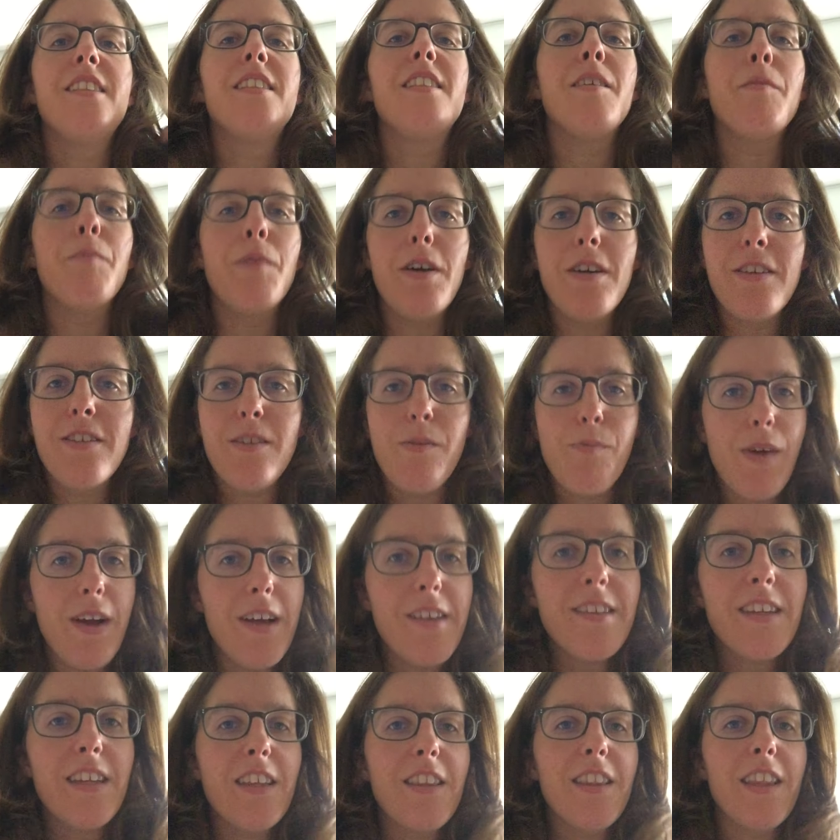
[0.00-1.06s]
the most
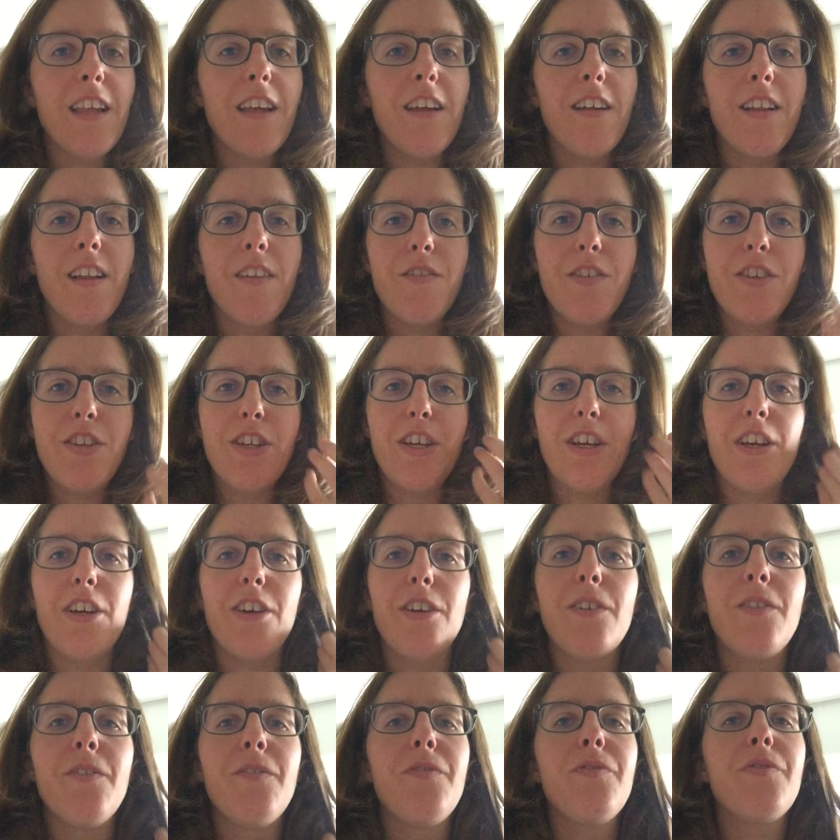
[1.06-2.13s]
amazing thing you'll ever
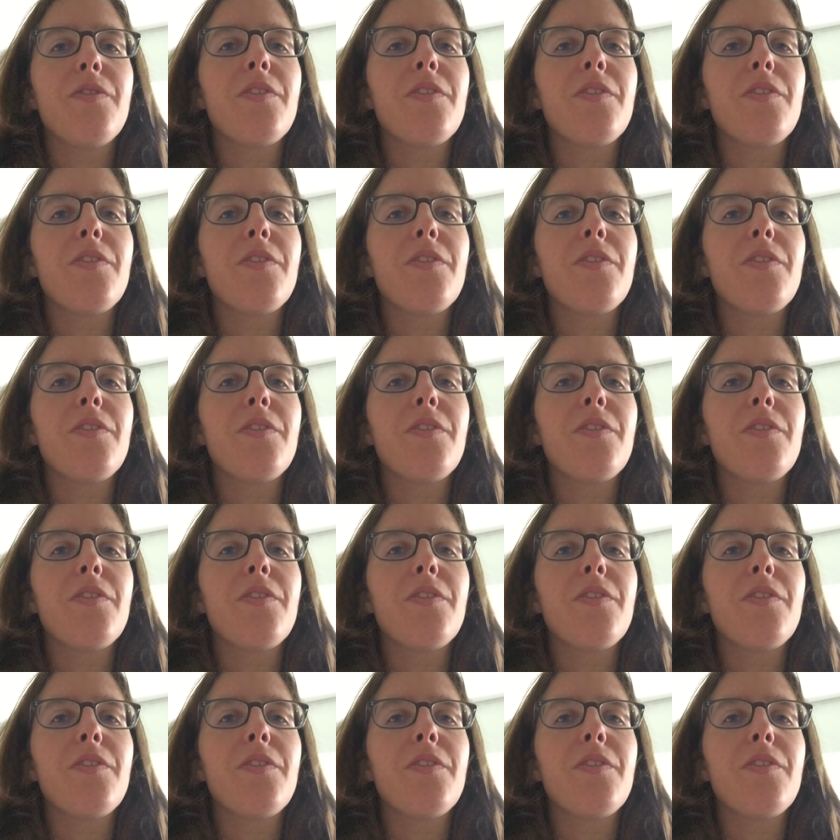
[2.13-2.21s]
do.